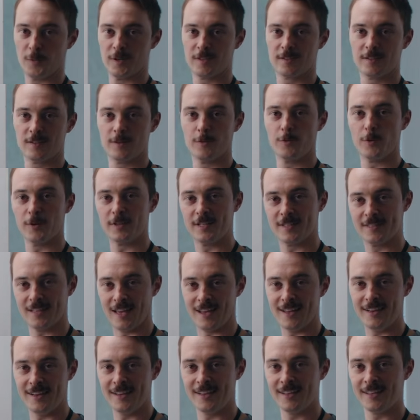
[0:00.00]
we're
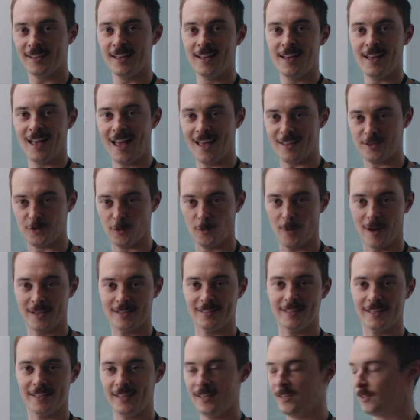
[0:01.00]
designing as the
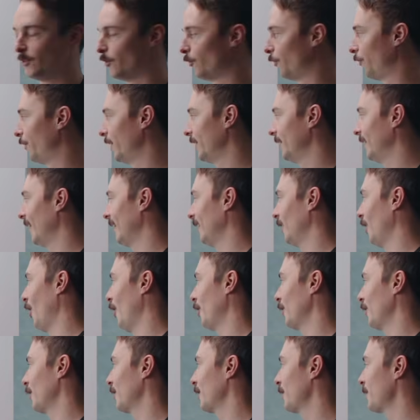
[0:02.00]
right key to fit that
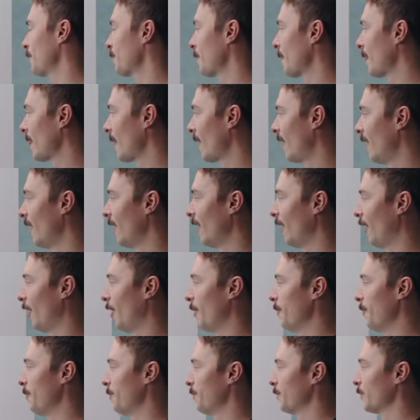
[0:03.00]
lock.
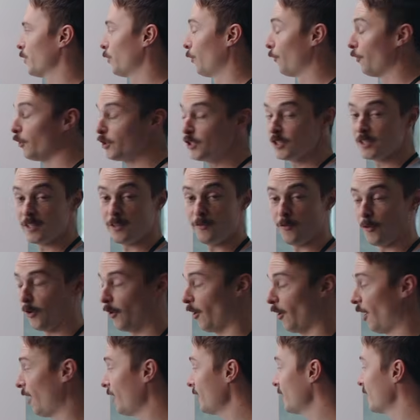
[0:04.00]
So fortunately
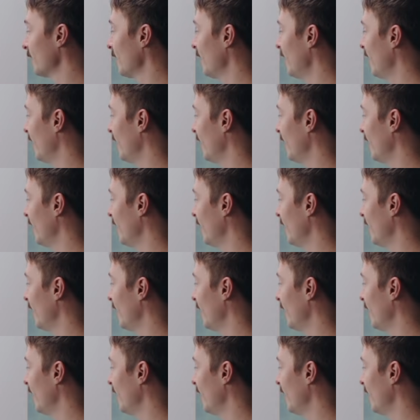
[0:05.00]
for us,